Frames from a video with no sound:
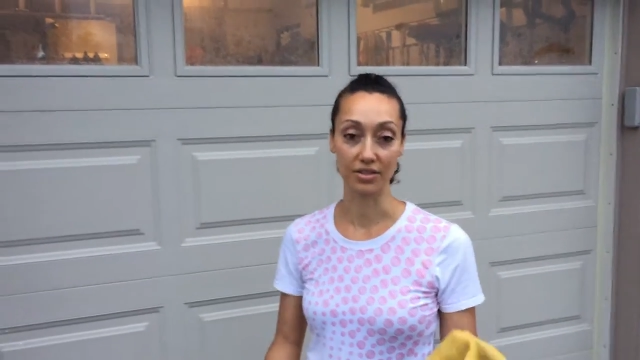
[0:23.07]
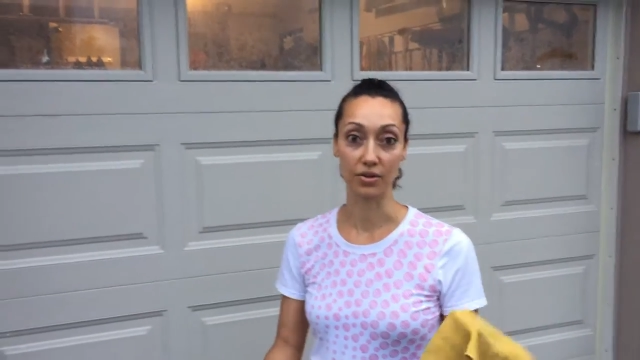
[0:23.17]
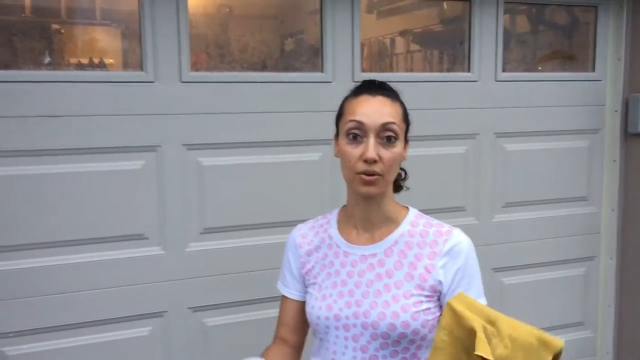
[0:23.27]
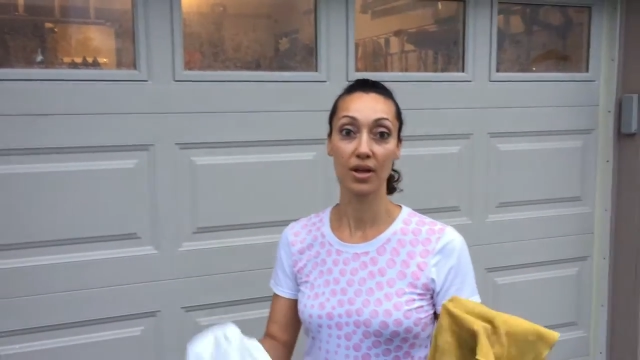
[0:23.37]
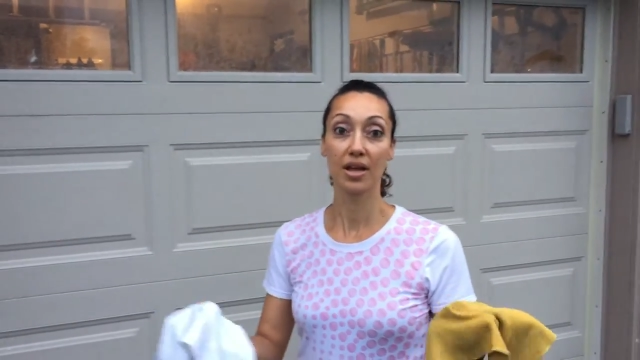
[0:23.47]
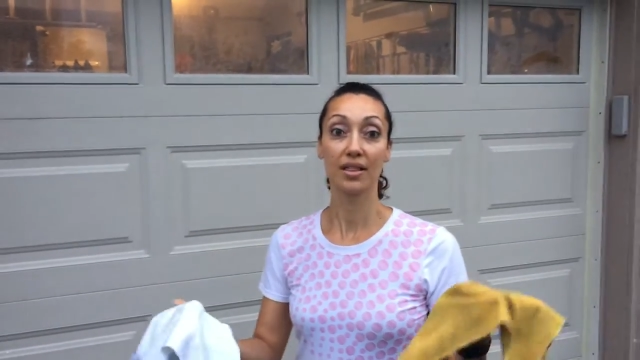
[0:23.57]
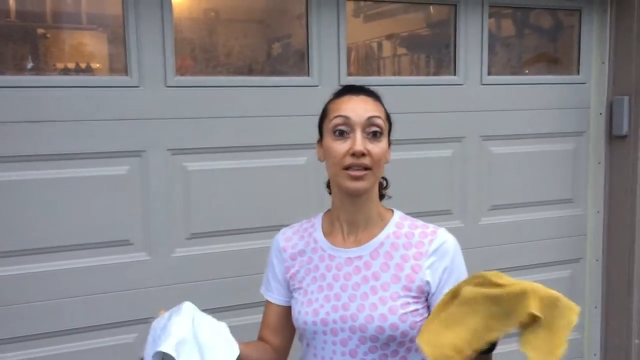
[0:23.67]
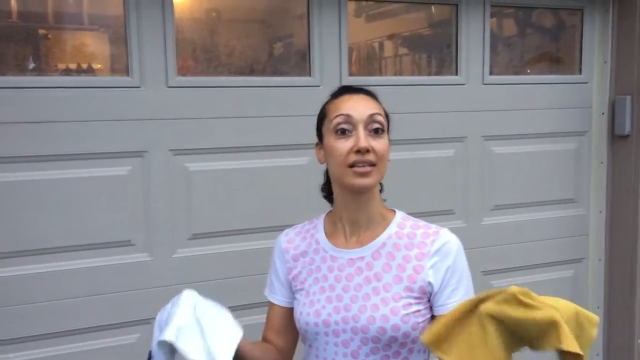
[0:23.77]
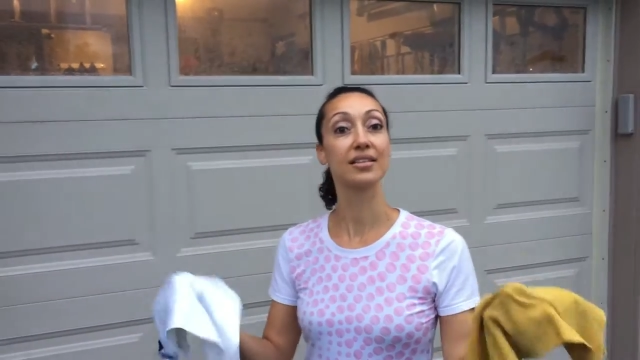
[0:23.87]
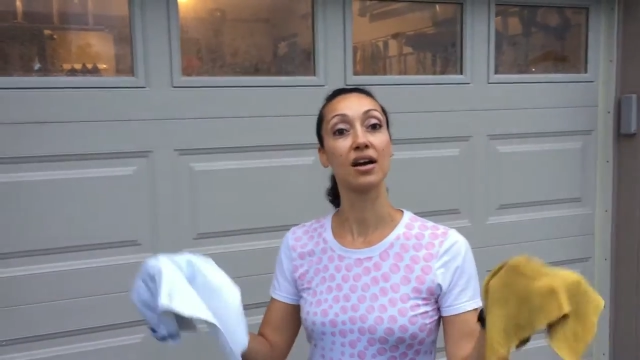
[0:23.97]
So
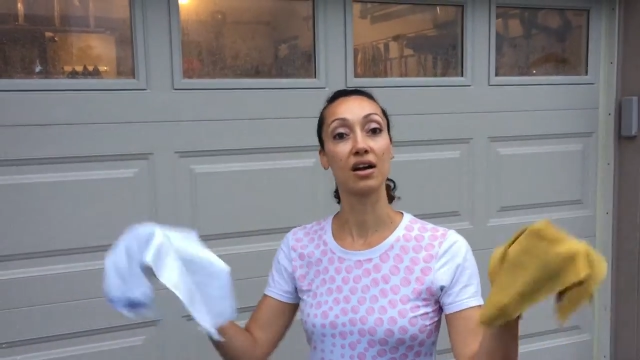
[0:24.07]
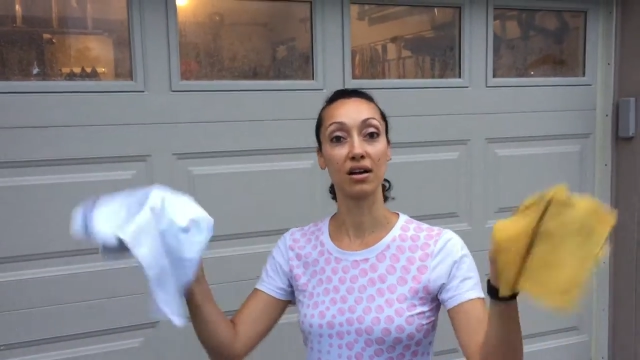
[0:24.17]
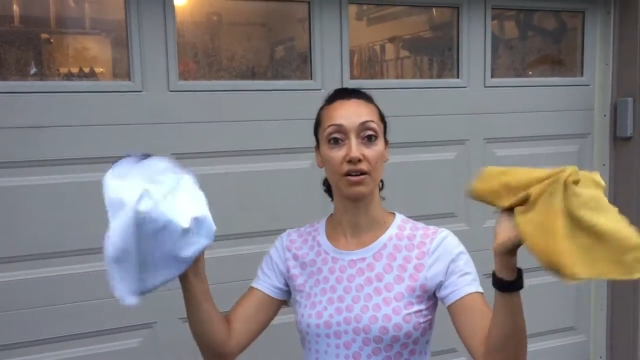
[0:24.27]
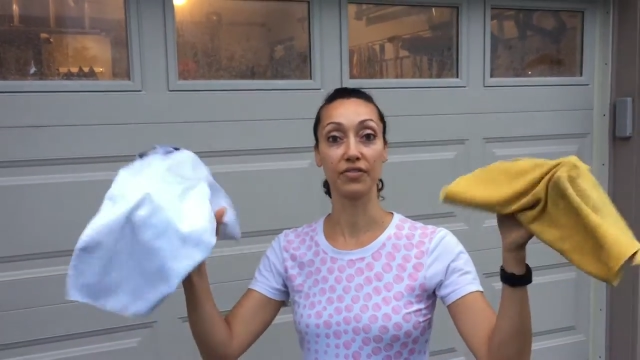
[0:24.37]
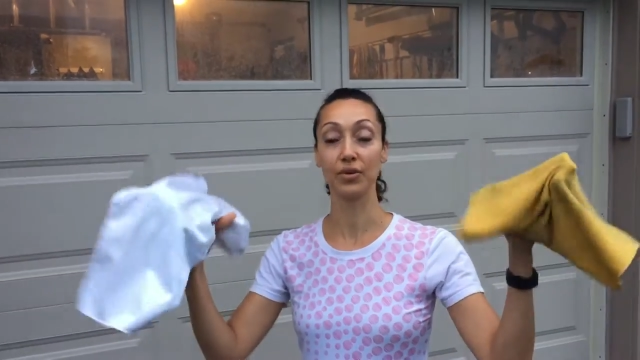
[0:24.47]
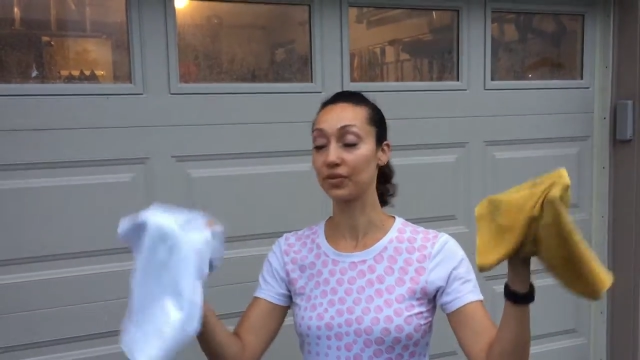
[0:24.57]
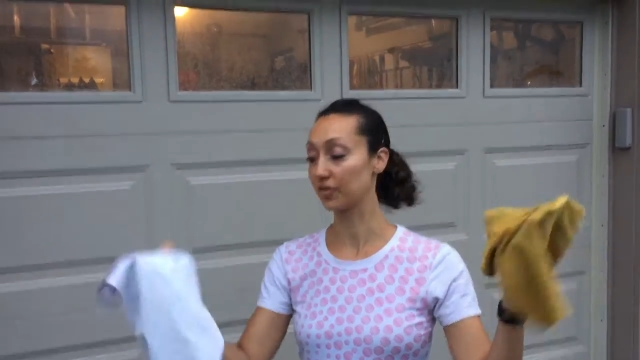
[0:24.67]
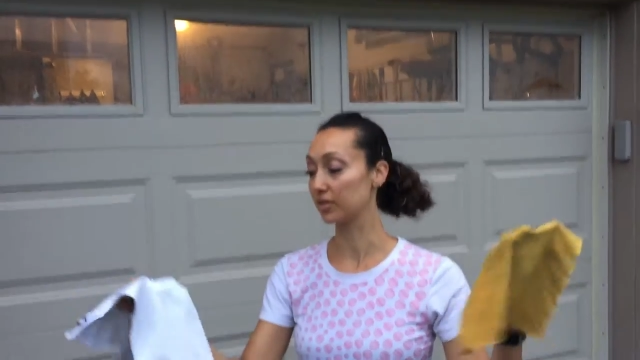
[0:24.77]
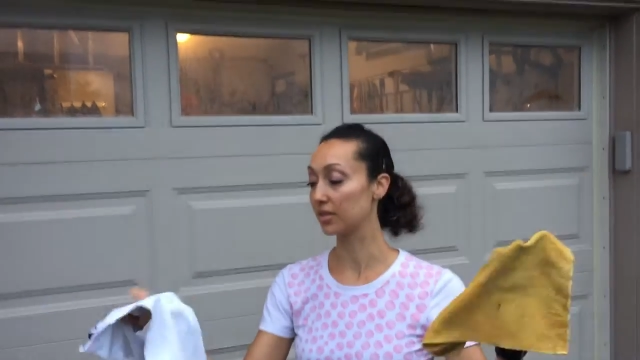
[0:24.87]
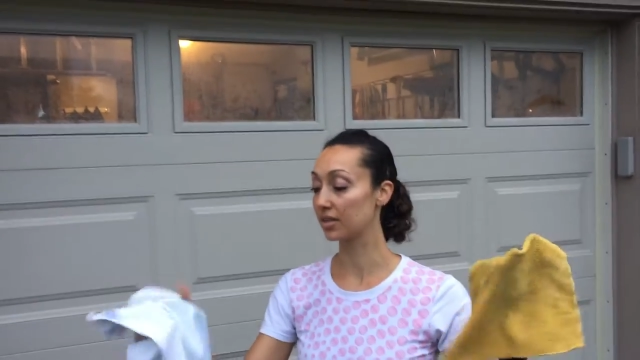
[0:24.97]
these are a few
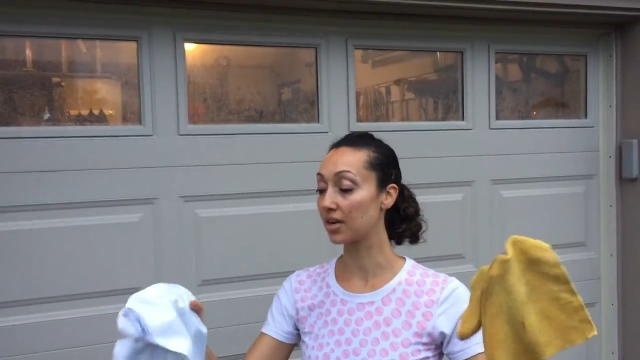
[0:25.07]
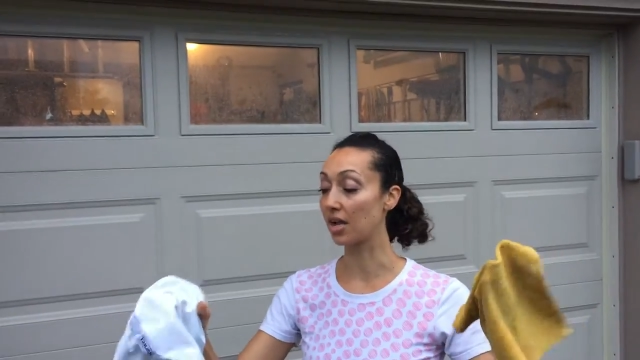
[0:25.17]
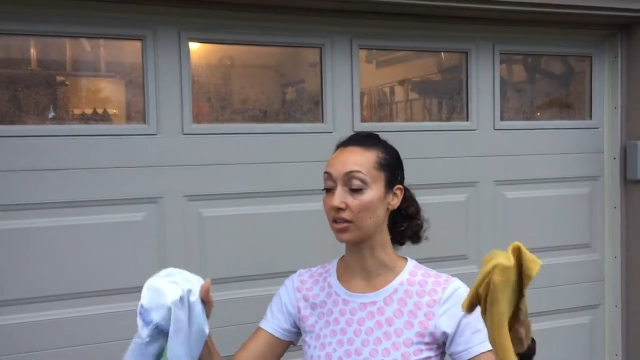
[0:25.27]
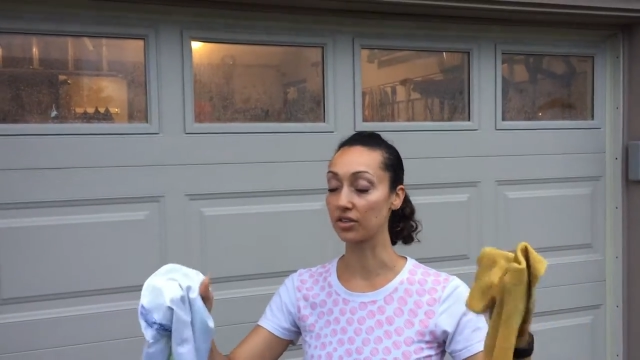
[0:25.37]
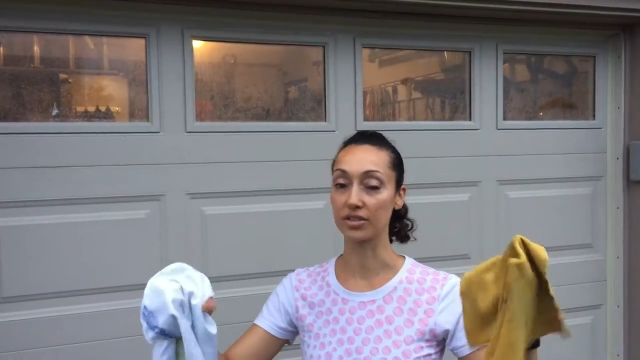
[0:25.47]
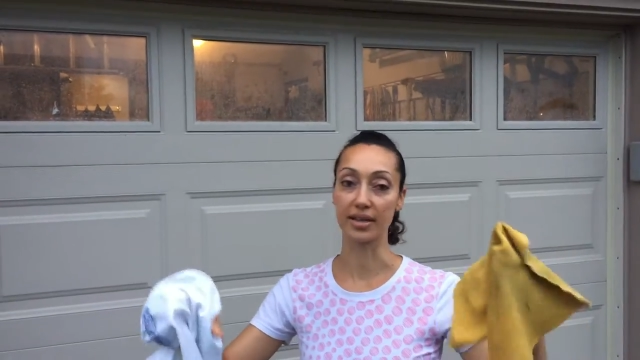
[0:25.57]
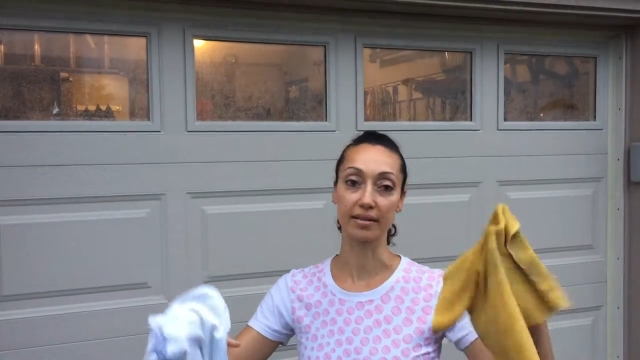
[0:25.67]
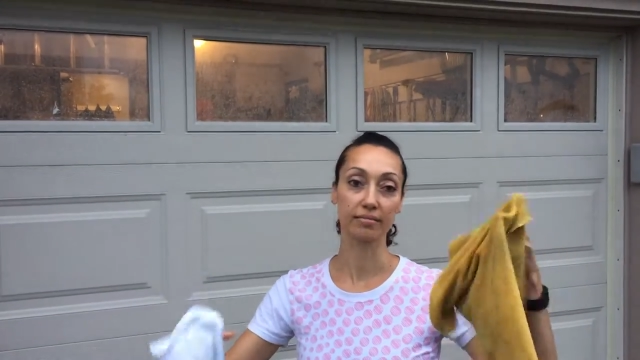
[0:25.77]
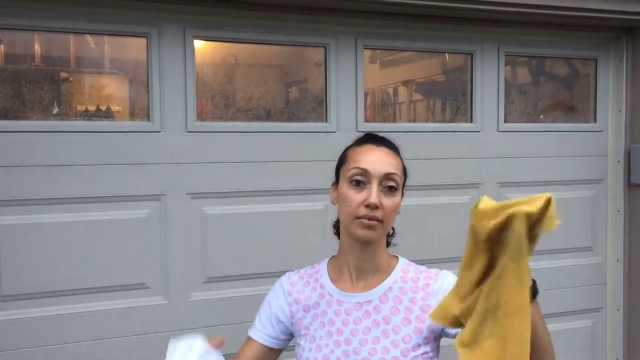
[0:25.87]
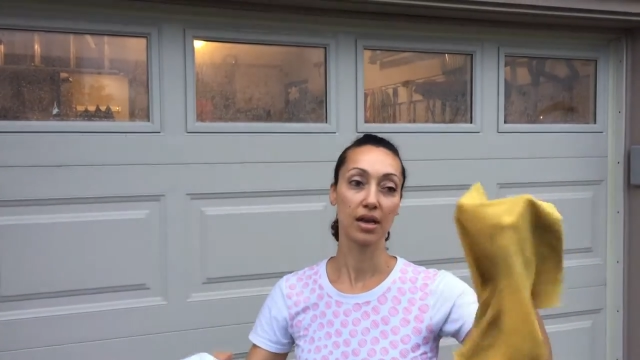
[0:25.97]
different colors. I